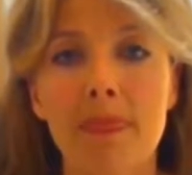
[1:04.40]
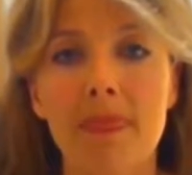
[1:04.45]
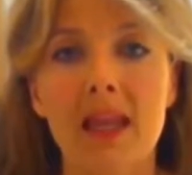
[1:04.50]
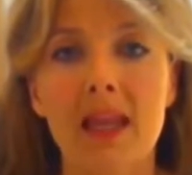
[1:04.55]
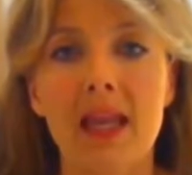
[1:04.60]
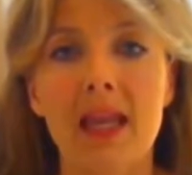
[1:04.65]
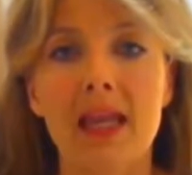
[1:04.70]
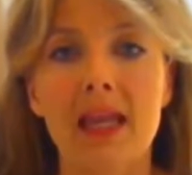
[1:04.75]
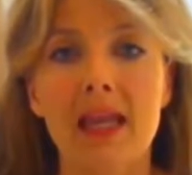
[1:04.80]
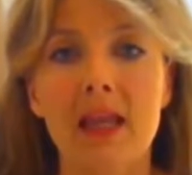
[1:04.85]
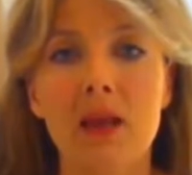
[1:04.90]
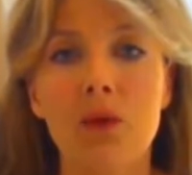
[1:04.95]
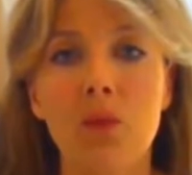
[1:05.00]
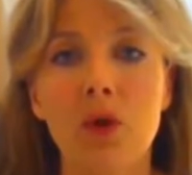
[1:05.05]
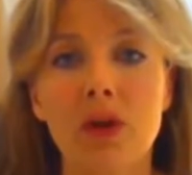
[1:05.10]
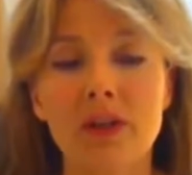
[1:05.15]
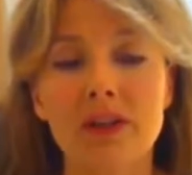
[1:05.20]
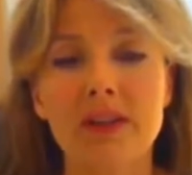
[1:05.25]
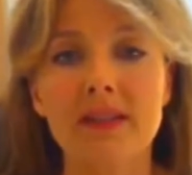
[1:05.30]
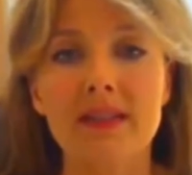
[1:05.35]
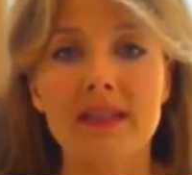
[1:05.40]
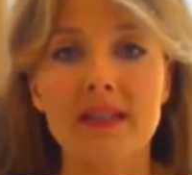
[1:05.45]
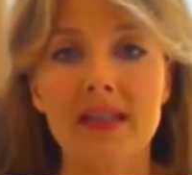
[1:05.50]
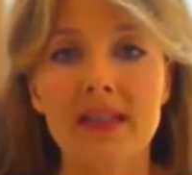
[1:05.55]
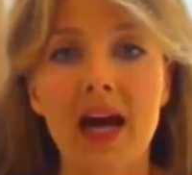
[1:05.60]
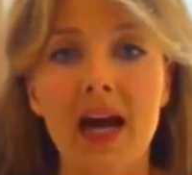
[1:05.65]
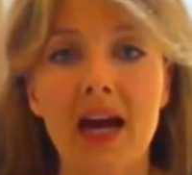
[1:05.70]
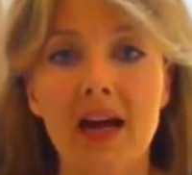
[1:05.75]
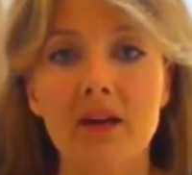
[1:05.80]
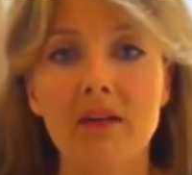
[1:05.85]
He worked his
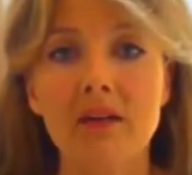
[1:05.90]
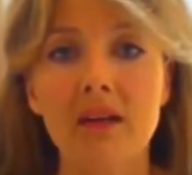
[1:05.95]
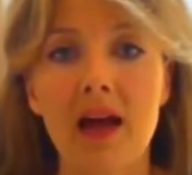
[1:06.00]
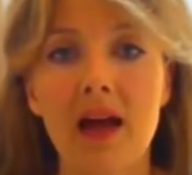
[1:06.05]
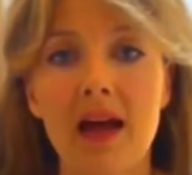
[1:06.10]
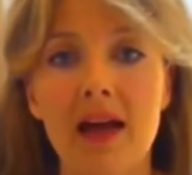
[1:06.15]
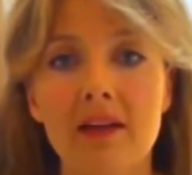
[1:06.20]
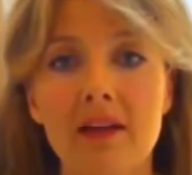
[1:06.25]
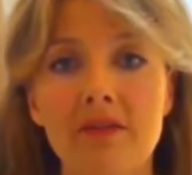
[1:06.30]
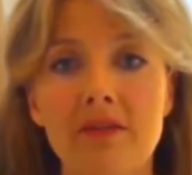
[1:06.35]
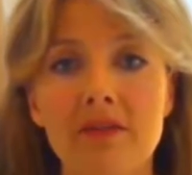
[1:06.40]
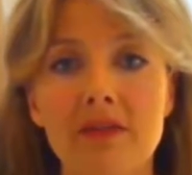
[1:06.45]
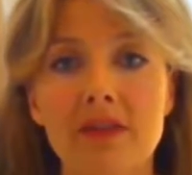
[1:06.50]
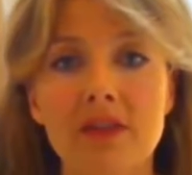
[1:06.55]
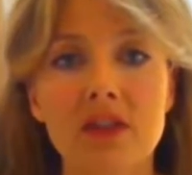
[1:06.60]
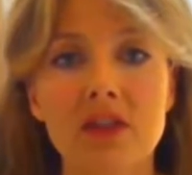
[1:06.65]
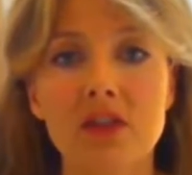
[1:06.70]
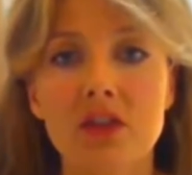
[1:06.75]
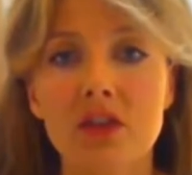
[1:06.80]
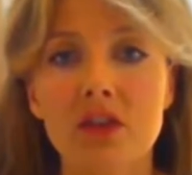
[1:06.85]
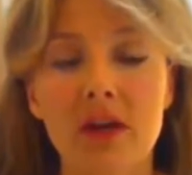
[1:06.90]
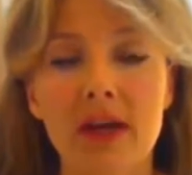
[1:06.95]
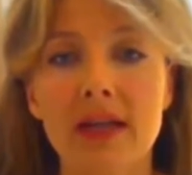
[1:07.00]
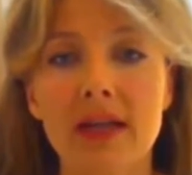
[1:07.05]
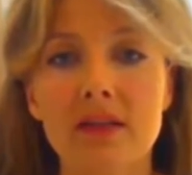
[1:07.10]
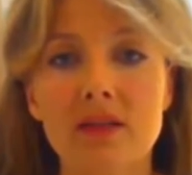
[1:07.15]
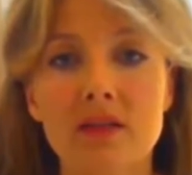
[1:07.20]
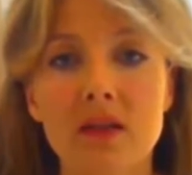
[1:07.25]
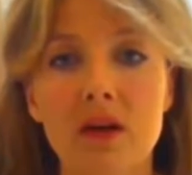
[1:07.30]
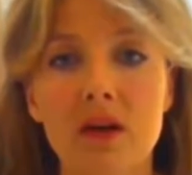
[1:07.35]
entire life, such a
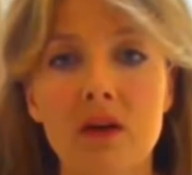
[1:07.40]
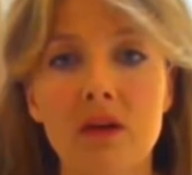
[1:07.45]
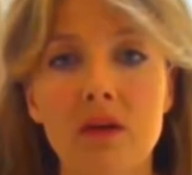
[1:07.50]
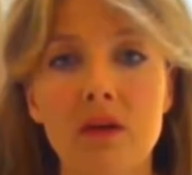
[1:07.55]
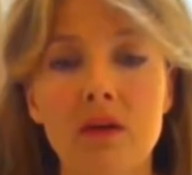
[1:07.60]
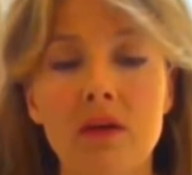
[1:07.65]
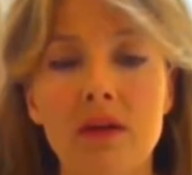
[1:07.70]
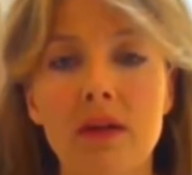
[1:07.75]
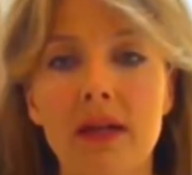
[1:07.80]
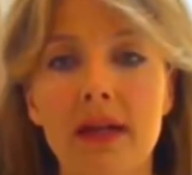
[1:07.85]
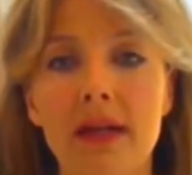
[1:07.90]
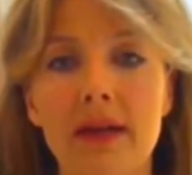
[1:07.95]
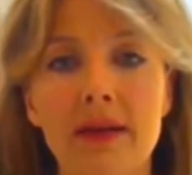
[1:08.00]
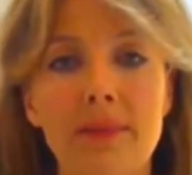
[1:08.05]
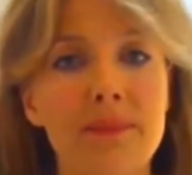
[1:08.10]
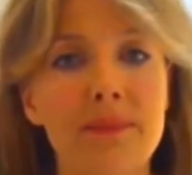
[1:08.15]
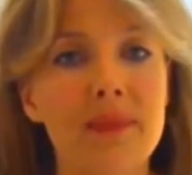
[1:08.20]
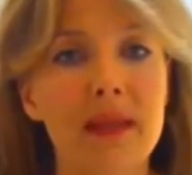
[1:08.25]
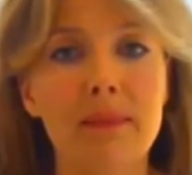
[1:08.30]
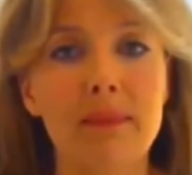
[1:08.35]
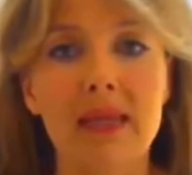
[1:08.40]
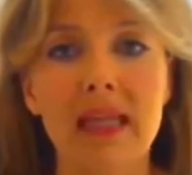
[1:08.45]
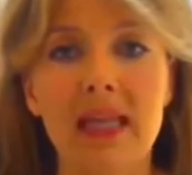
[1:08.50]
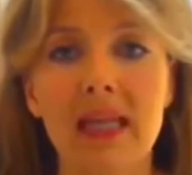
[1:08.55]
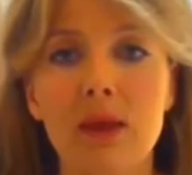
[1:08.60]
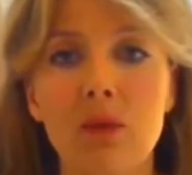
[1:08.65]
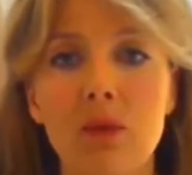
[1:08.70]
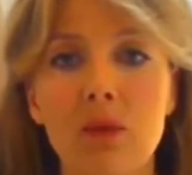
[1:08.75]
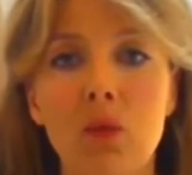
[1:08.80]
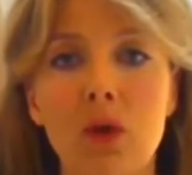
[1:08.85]
great soul, but
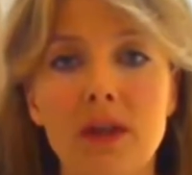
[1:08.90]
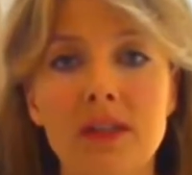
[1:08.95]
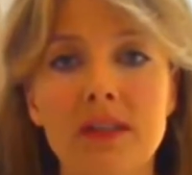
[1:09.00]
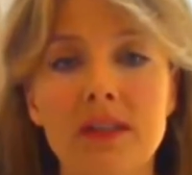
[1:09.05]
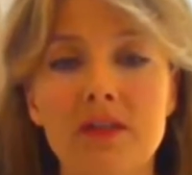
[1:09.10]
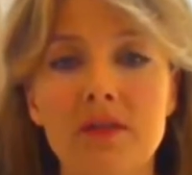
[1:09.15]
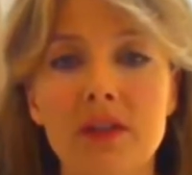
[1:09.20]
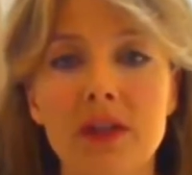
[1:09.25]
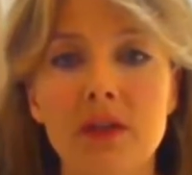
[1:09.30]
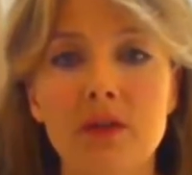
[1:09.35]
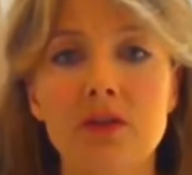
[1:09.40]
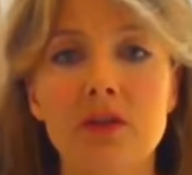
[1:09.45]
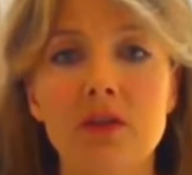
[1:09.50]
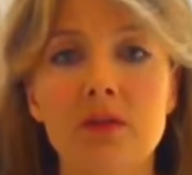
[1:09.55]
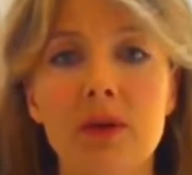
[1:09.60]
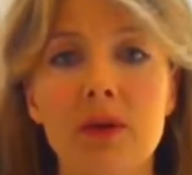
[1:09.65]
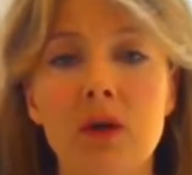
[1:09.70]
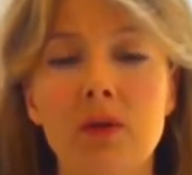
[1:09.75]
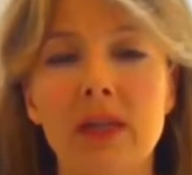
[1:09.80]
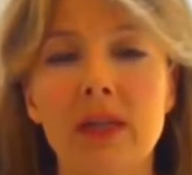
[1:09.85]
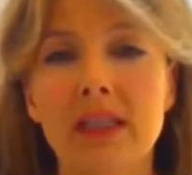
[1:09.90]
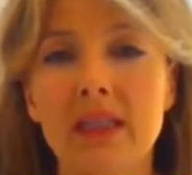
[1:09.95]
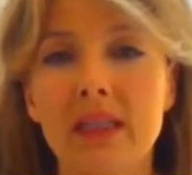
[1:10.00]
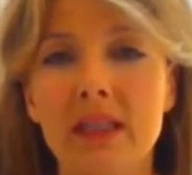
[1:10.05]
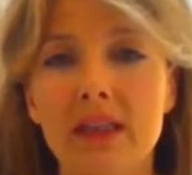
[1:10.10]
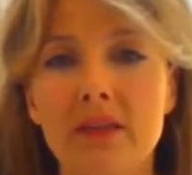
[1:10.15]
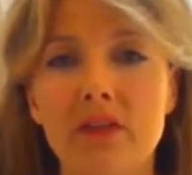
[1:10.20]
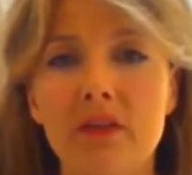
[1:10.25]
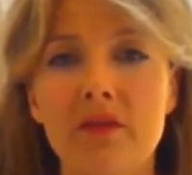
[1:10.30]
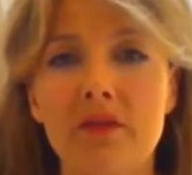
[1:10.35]
he worked his fingers to the bone and
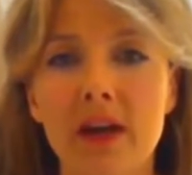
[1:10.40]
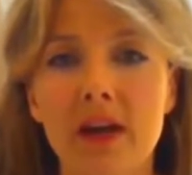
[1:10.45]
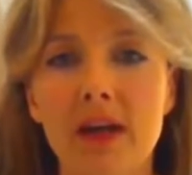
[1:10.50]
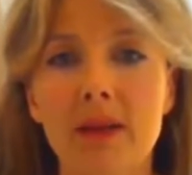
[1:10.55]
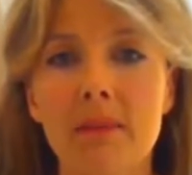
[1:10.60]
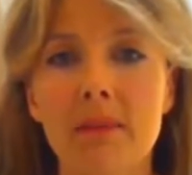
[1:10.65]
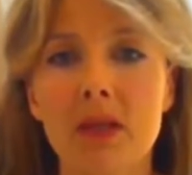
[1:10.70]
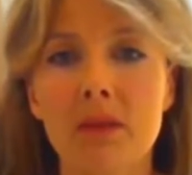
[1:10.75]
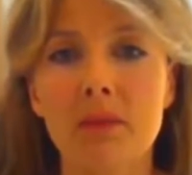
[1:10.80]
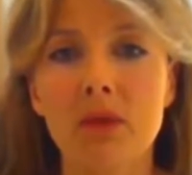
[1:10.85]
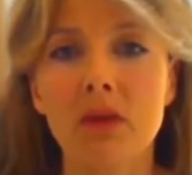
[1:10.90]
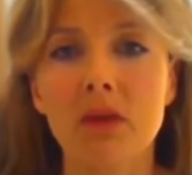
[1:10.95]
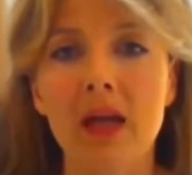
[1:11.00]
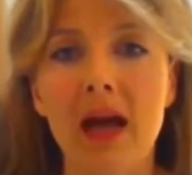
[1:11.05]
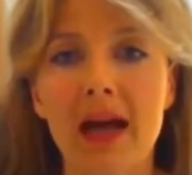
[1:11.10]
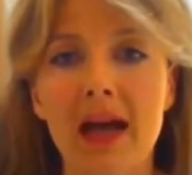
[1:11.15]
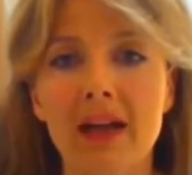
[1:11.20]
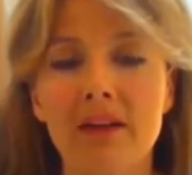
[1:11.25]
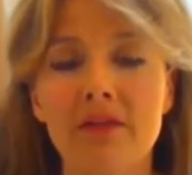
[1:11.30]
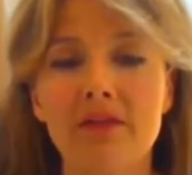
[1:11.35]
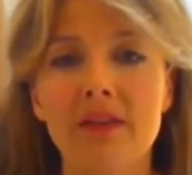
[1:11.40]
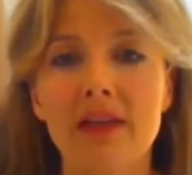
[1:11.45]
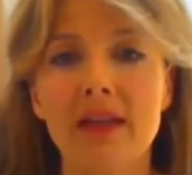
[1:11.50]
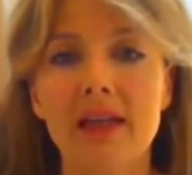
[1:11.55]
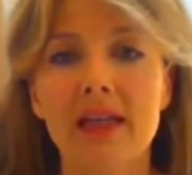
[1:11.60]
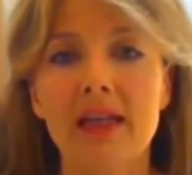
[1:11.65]
lived a very minimal life.